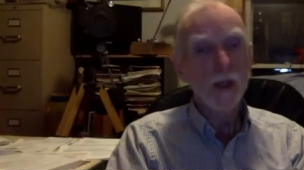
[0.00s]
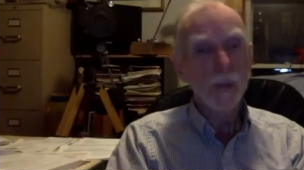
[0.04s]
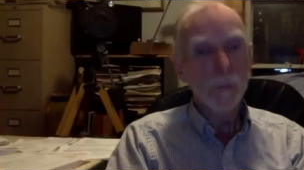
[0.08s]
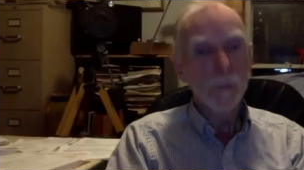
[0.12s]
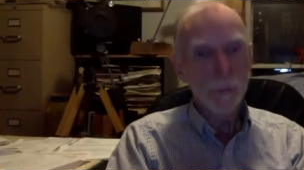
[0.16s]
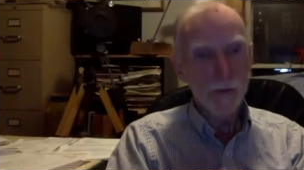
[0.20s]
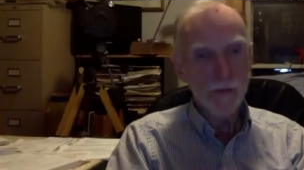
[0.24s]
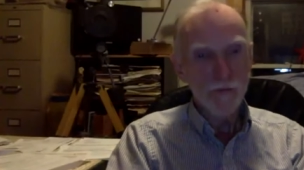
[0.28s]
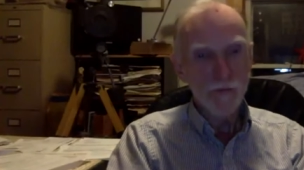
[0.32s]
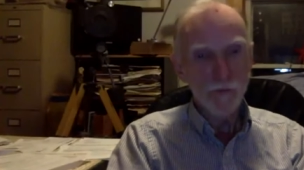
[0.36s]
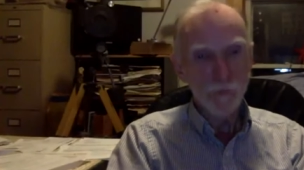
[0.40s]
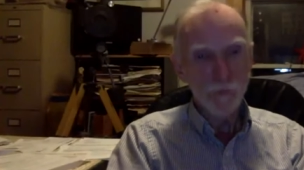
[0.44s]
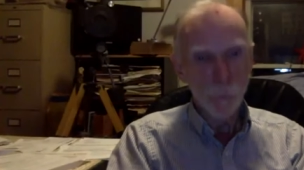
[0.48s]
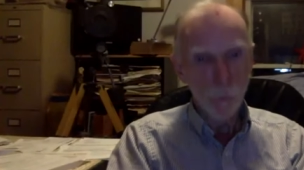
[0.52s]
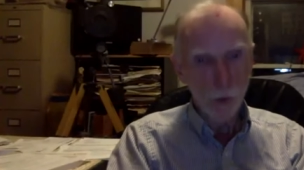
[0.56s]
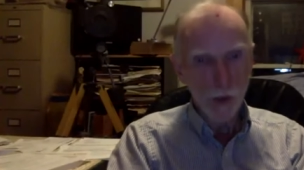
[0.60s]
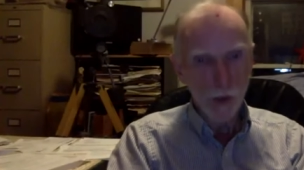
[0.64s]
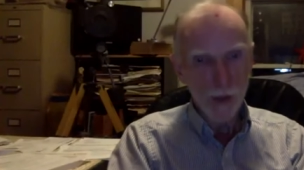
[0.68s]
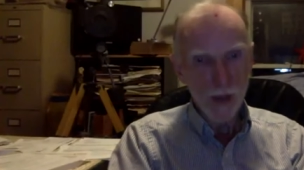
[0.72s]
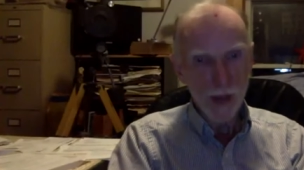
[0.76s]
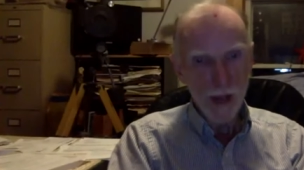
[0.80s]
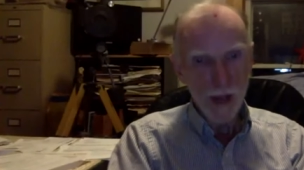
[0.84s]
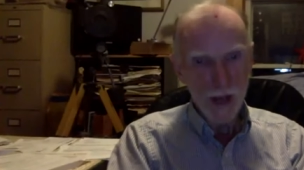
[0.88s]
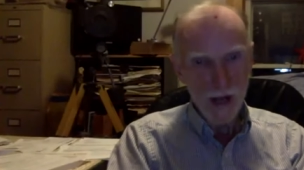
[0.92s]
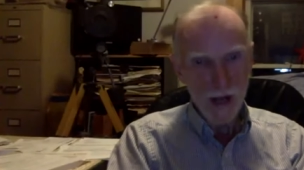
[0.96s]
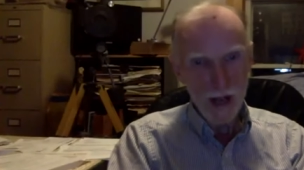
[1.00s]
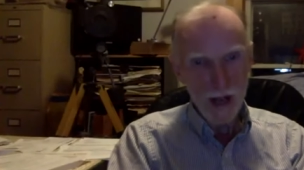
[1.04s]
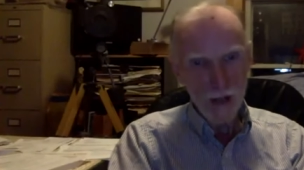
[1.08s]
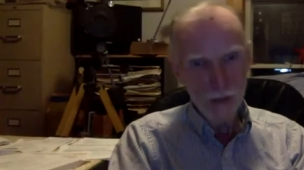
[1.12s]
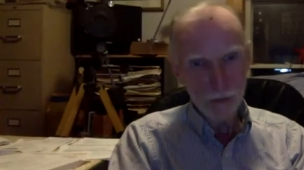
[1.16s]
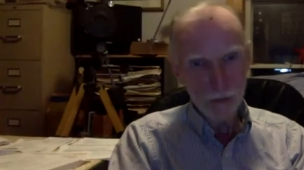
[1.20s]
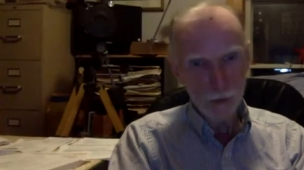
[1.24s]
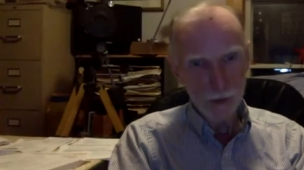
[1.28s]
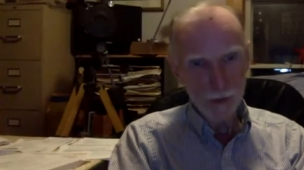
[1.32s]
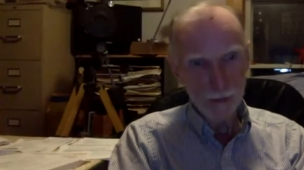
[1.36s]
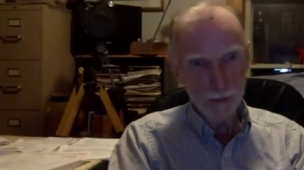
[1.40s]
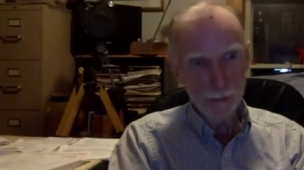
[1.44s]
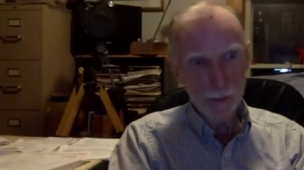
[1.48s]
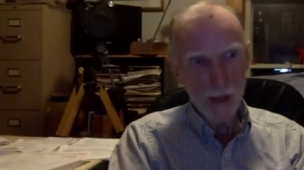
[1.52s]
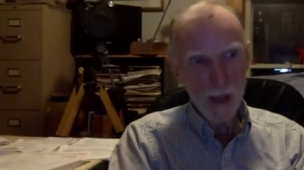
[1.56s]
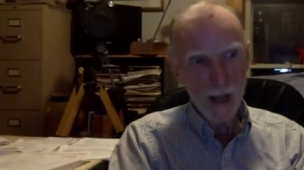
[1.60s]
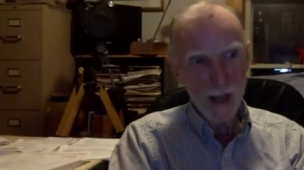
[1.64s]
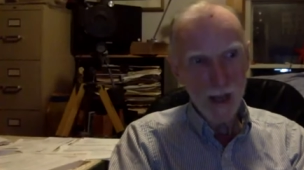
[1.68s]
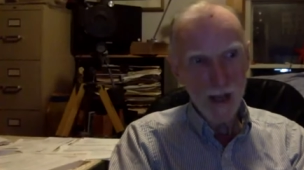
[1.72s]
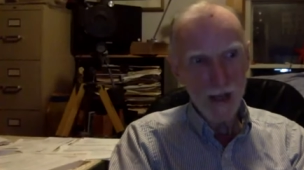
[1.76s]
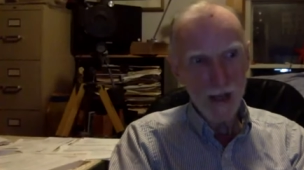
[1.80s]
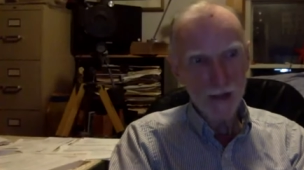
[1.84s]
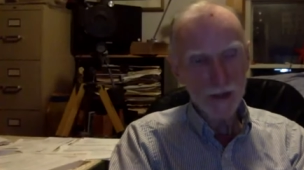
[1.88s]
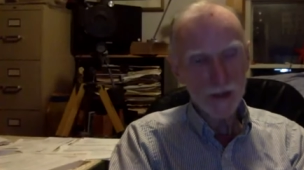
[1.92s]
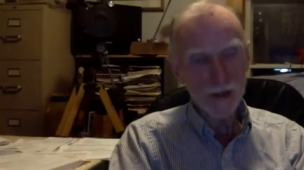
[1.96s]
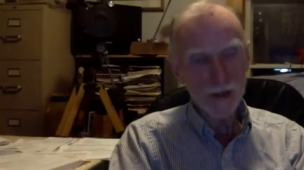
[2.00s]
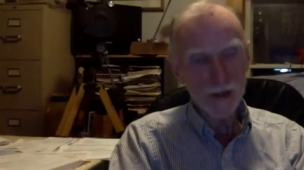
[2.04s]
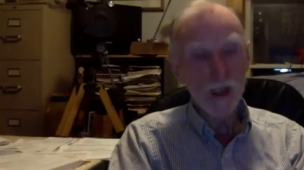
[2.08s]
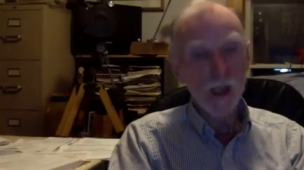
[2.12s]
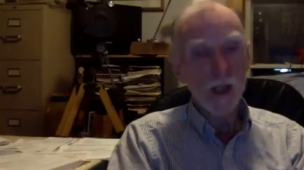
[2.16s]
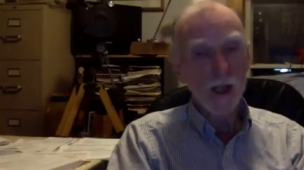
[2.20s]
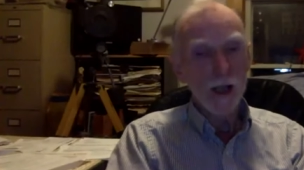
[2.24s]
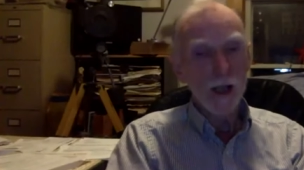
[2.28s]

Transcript: Before that act was passed,